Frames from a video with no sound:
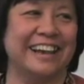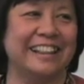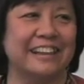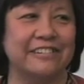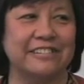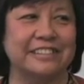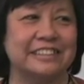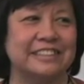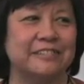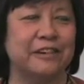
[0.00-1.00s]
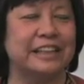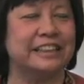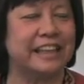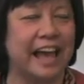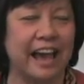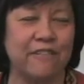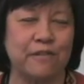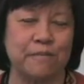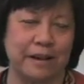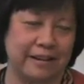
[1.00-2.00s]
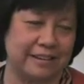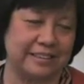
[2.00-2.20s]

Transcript: there was we laugh about